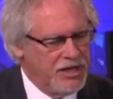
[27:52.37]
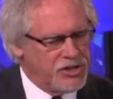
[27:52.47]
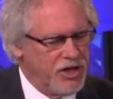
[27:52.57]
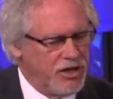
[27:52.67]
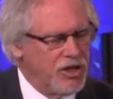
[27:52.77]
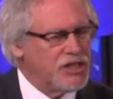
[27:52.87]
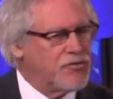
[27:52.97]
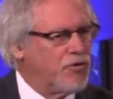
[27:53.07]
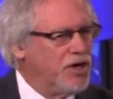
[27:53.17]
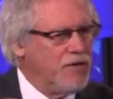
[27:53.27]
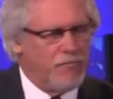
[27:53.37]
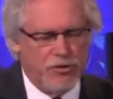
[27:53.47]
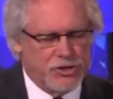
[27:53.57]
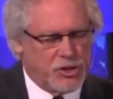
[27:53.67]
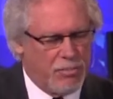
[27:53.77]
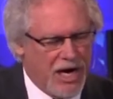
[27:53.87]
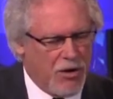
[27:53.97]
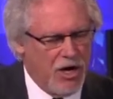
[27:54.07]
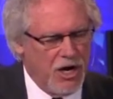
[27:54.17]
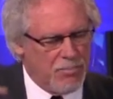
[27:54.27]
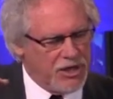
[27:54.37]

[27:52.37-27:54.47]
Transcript: It's not lust for influence or power,